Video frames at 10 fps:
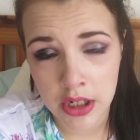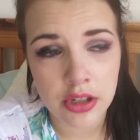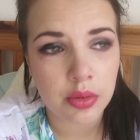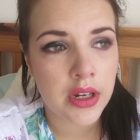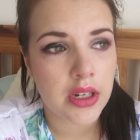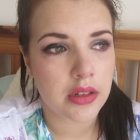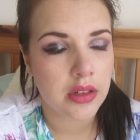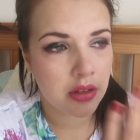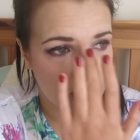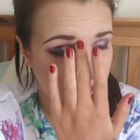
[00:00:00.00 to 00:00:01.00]
I just wanted
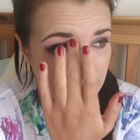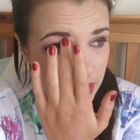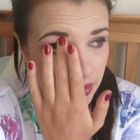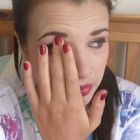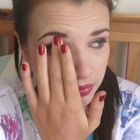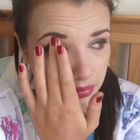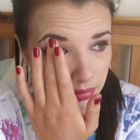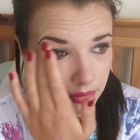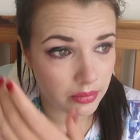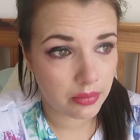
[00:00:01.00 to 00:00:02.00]
to sort of
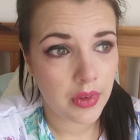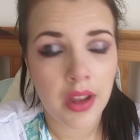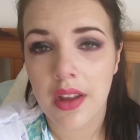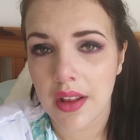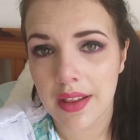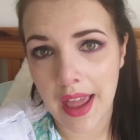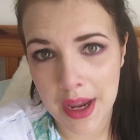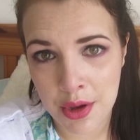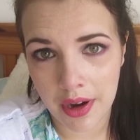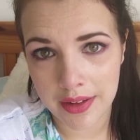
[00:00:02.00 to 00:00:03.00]
let
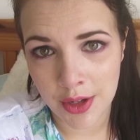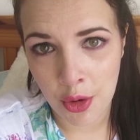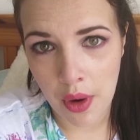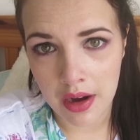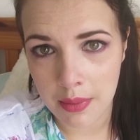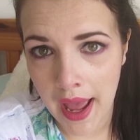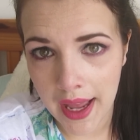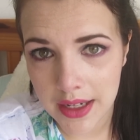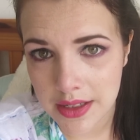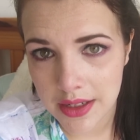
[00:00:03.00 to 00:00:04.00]
you guys know where I'm
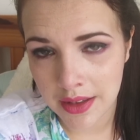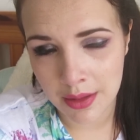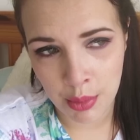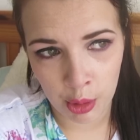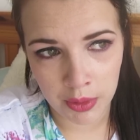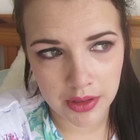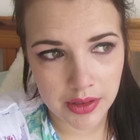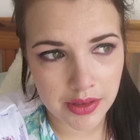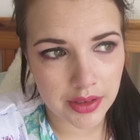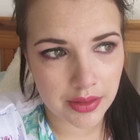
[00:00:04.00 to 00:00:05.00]
at at the
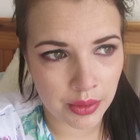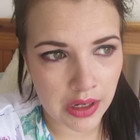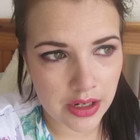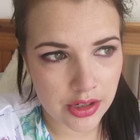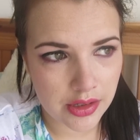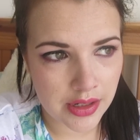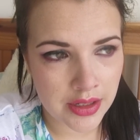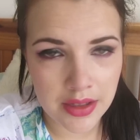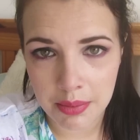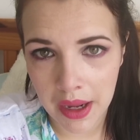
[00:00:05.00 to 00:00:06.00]
moment, which
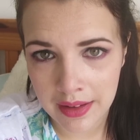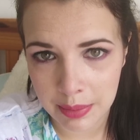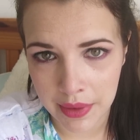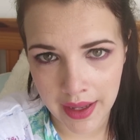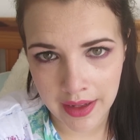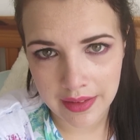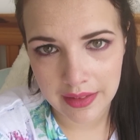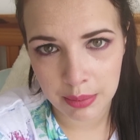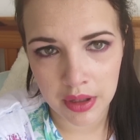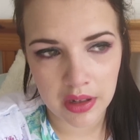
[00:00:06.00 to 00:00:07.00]
isn't the best
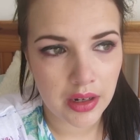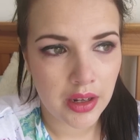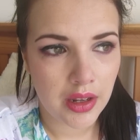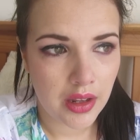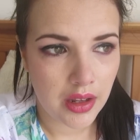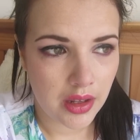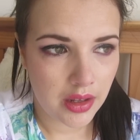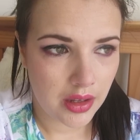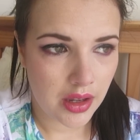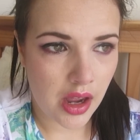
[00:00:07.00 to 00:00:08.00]
place, but
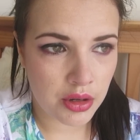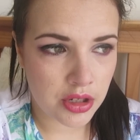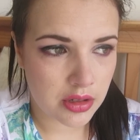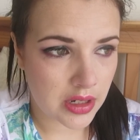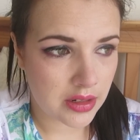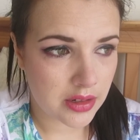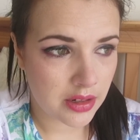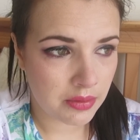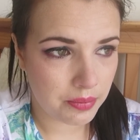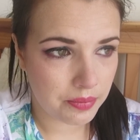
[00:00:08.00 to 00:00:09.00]
I just need to,